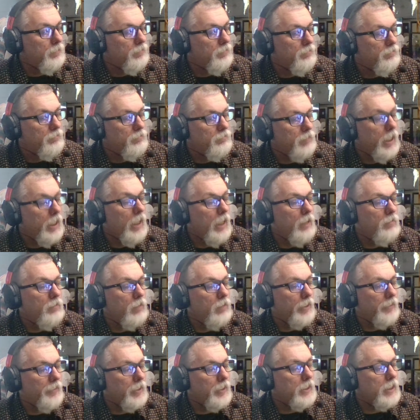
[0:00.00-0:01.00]
Yeah,
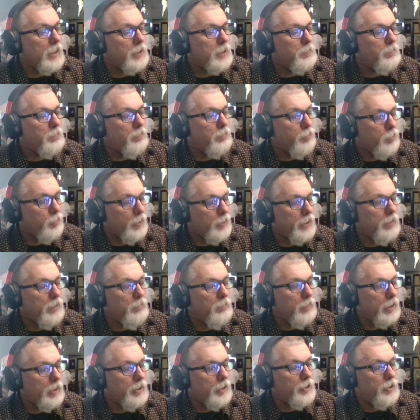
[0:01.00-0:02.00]
I think that's pretty
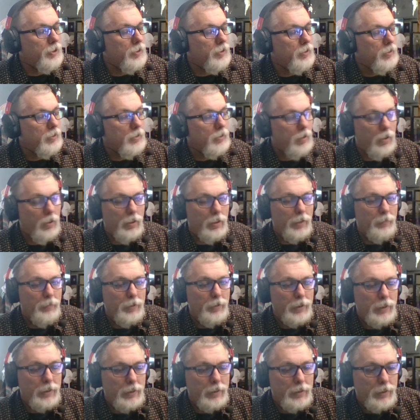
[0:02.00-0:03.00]
much all I would
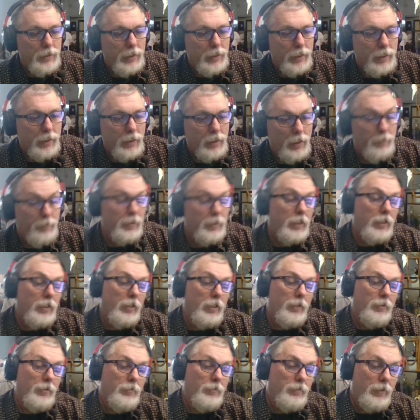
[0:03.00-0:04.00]
need to say. I mean,
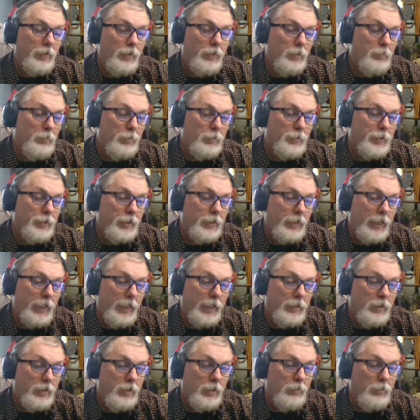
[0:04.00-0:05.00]
another variable to
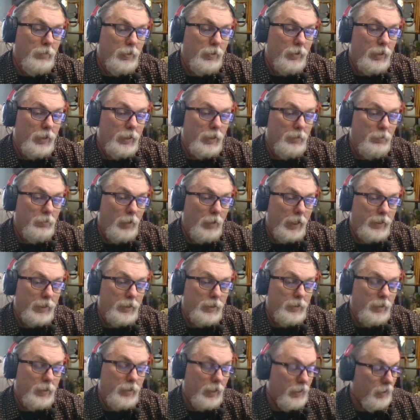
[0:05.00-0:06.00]
that community of
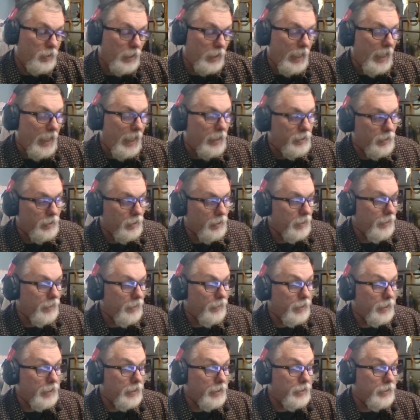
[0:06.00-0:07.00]
practice that I could add to the
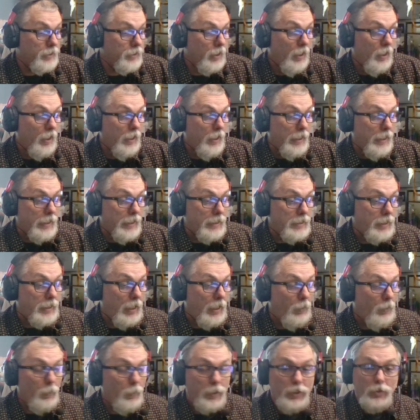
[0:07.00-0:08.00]
layering is
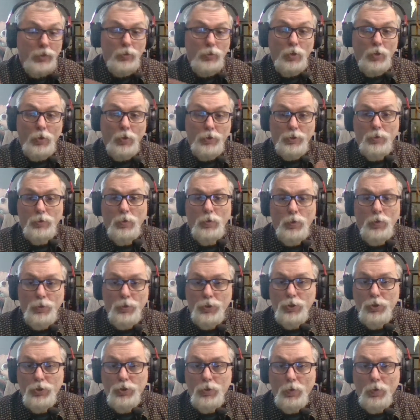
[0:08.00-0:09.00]
that when you go to the
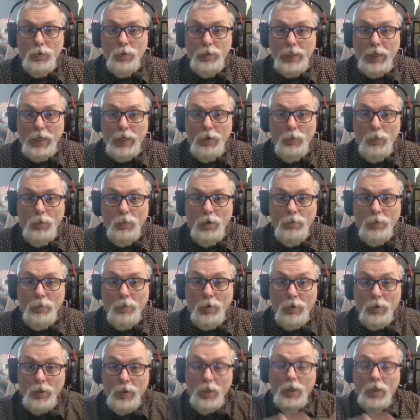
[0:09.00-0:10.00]
grocery store now at
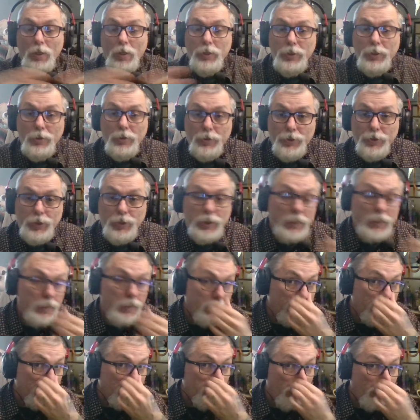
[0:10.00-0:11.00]
Walmart, you'll see
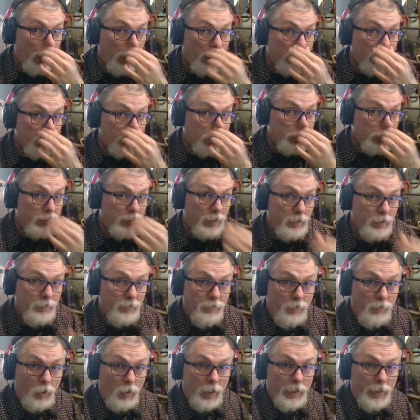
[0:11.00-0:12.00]
these boxes at the
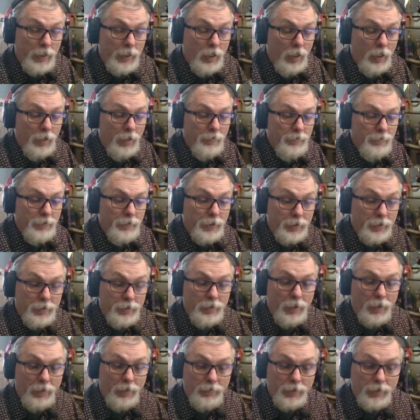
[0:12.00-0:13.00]
front of the
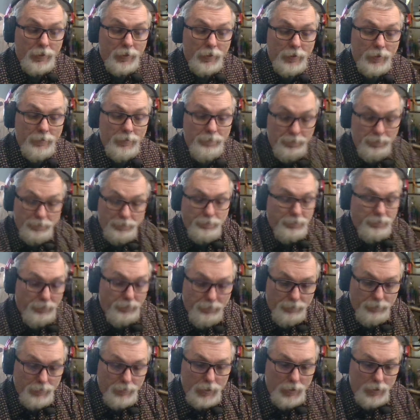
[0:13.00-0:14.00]

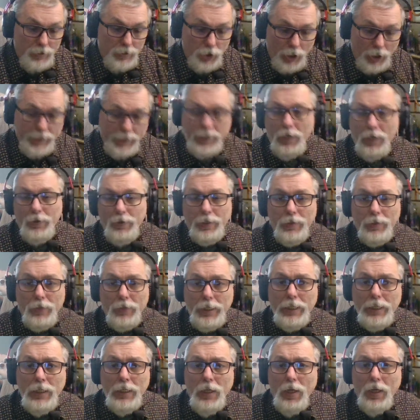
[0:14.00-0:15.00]
checkout
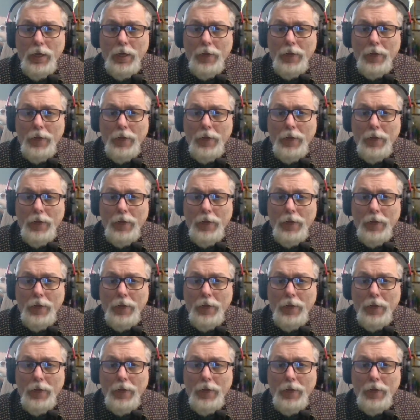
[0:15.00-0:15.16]
area, and